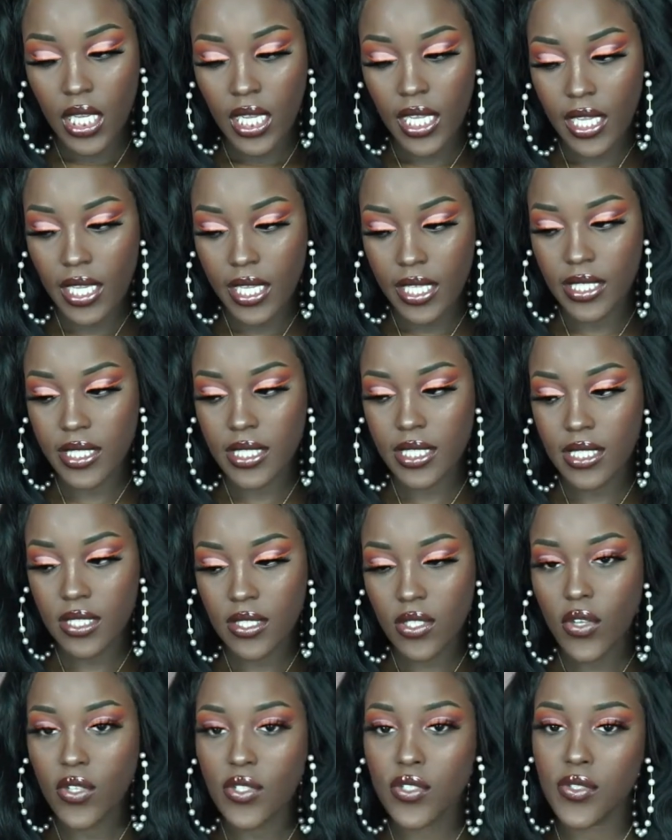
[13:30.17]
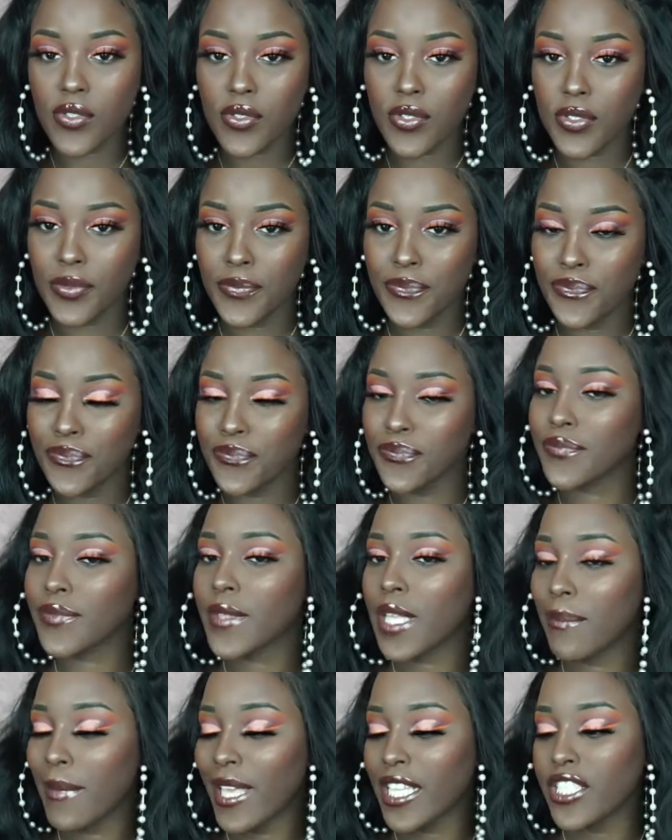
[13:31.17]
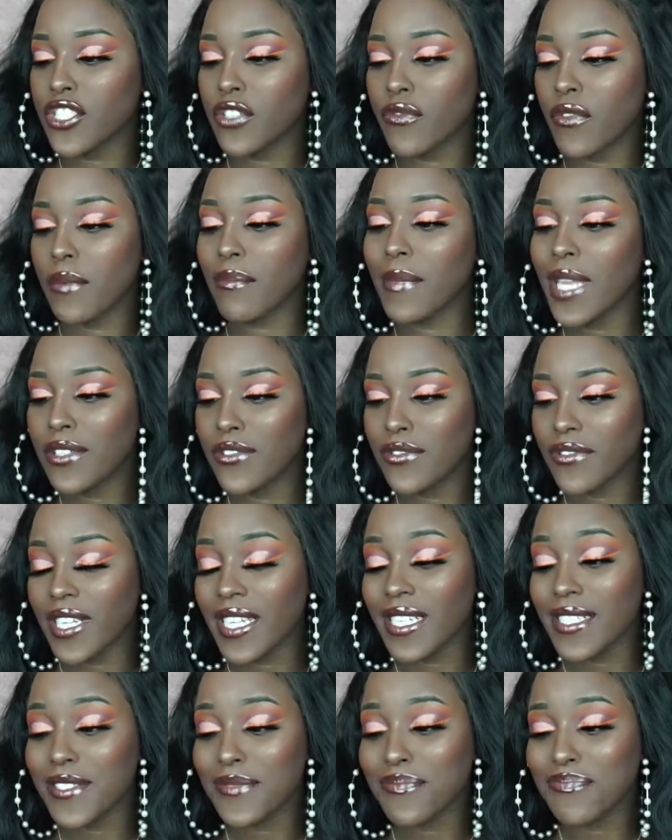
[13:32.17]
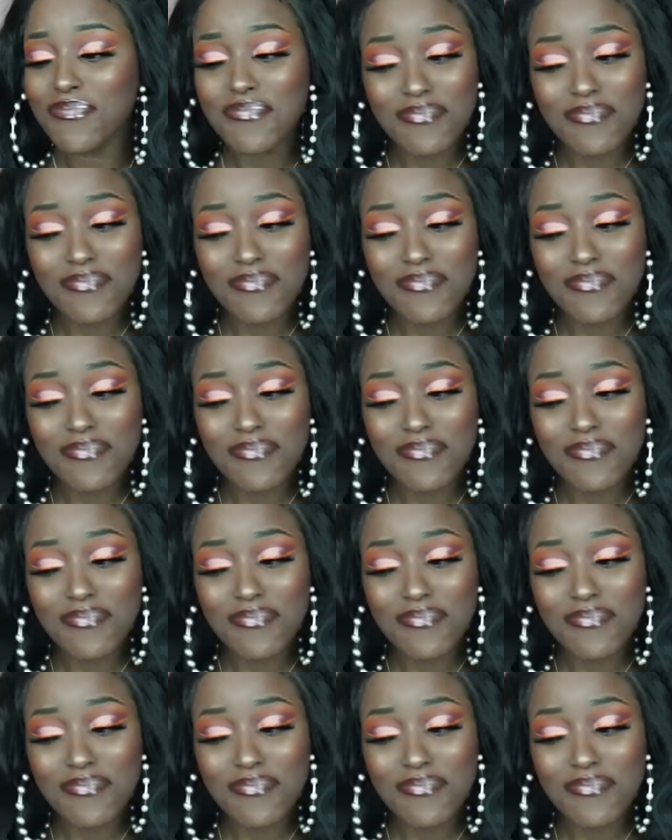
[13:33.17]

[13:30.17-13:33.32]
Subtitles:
and it's also matching with my dress.